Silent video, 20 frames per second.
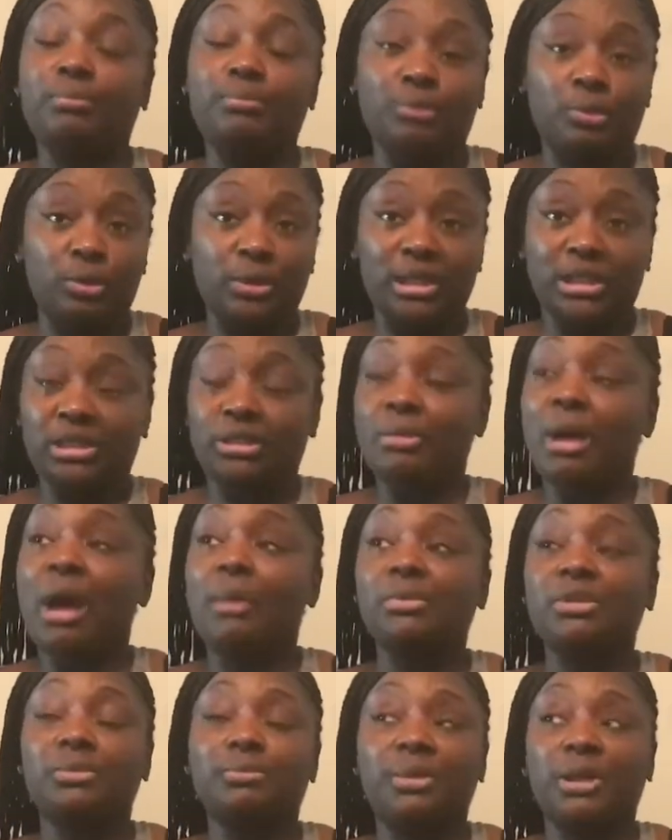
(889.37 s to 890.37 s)
Buddhism, I
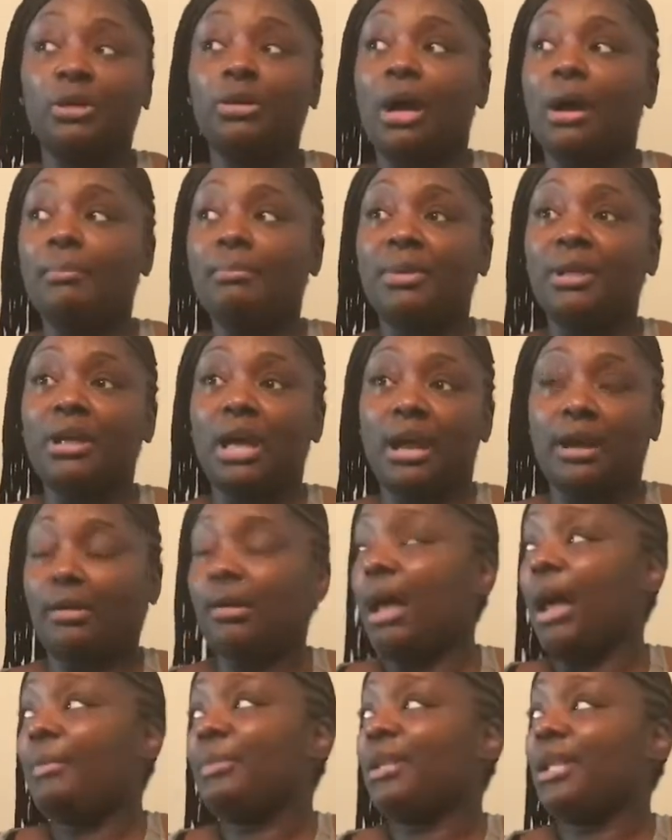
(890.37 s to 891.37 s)
was
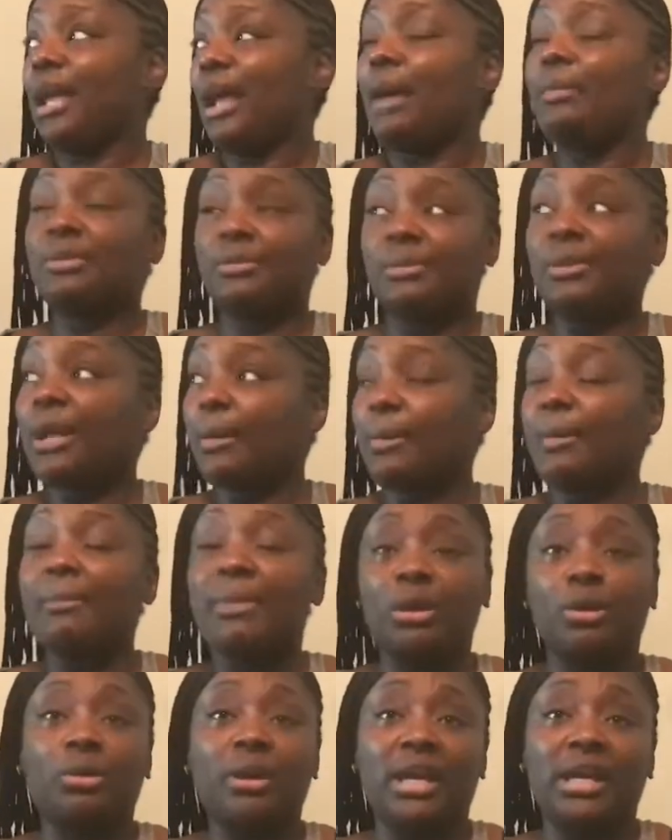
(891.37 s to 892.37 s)
becoming
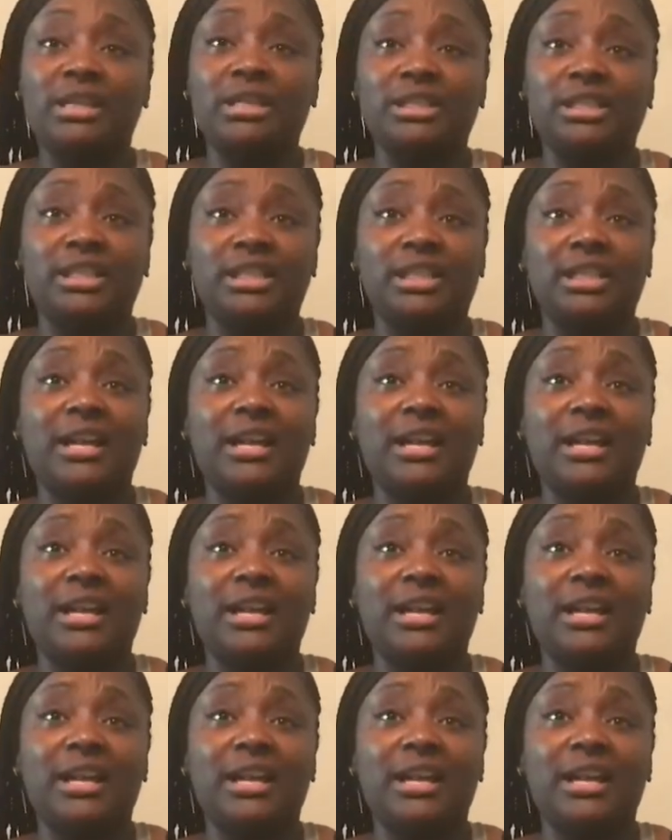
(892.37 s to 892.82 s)
big on energy.